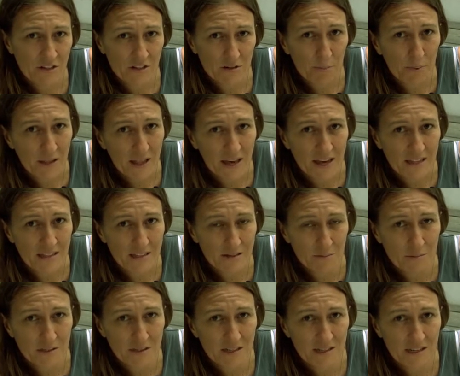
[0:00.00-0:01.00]
just plant
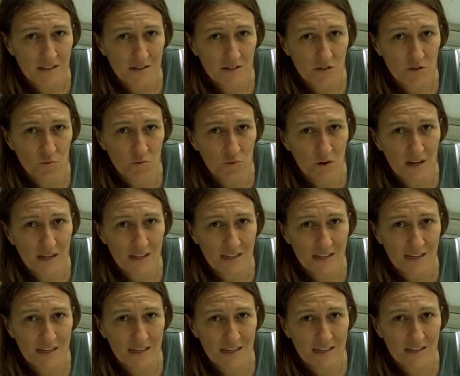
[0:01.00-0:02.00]
some seeds
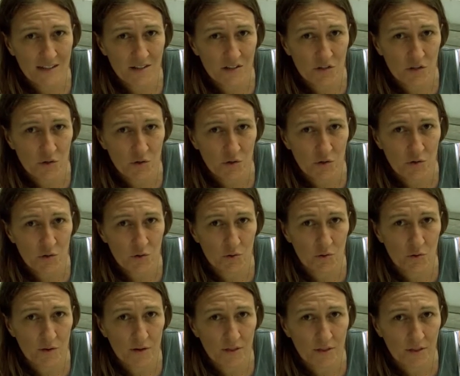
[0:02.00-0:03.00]
directly into
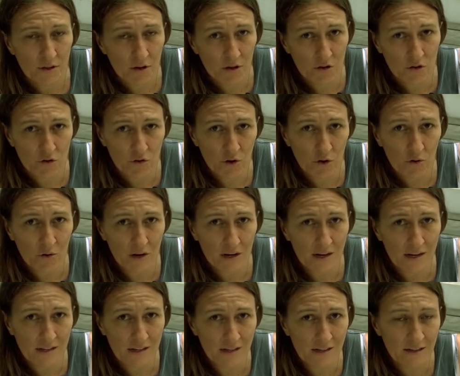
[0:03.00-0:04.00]
the control
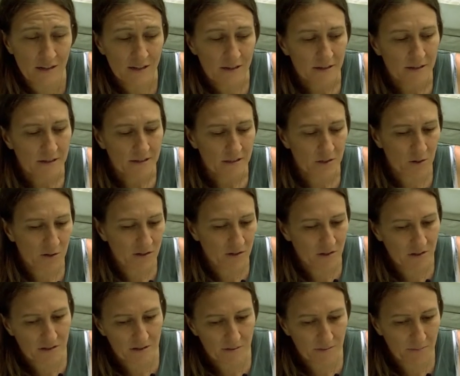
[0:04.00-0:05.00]
garden. So it's
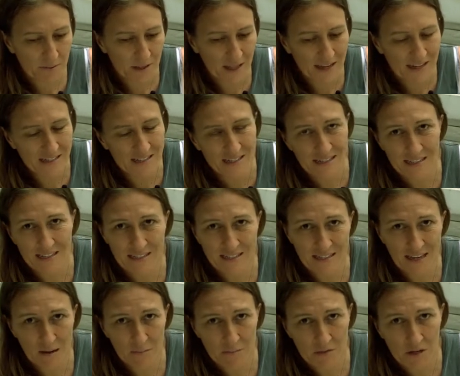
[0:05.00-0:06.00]
planting at the
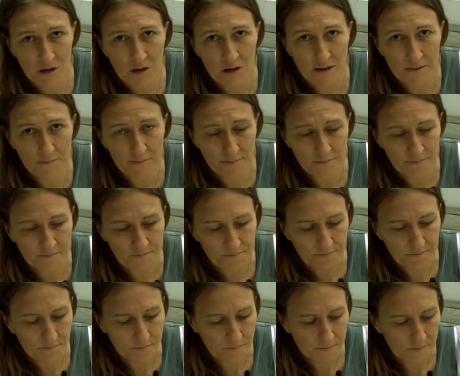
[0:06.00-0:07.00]
same time.
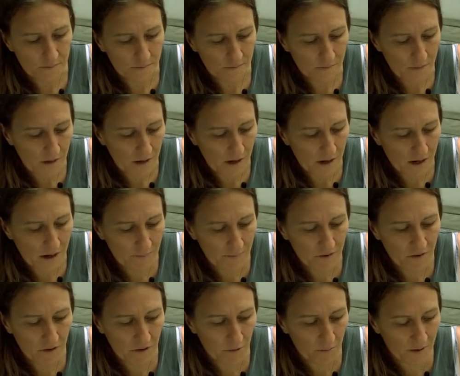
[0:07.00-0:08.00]
Um,
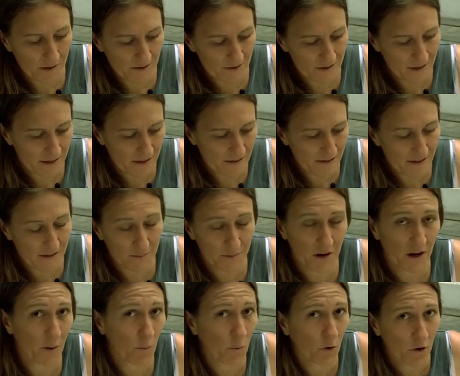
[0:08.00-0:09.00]
so there'll be a select seeds
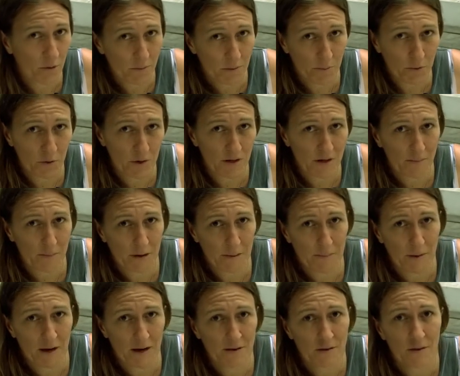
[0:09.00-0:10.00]
that I won't be putting in my
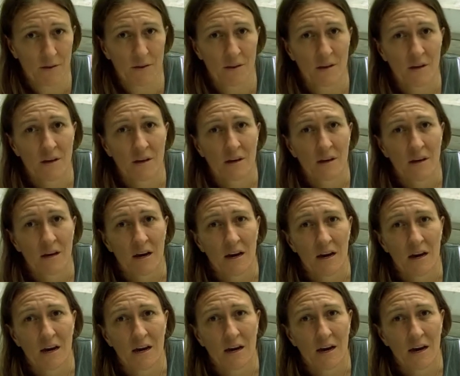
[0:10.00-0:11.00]
mouth.
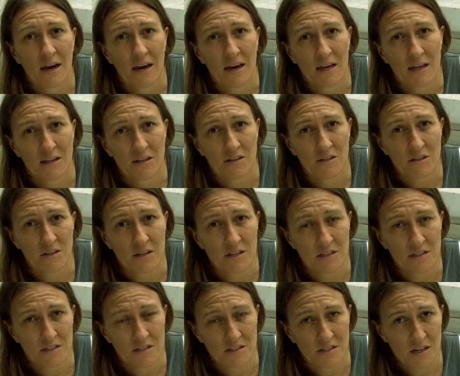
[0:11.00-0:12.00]
Uh, and
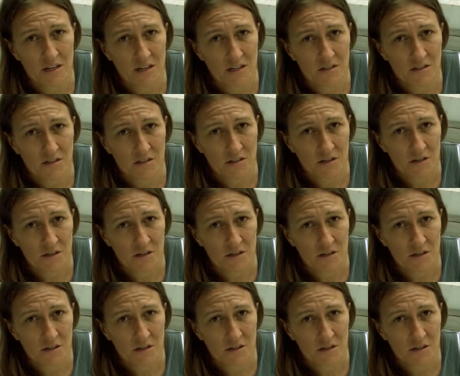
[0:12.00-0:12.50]
instead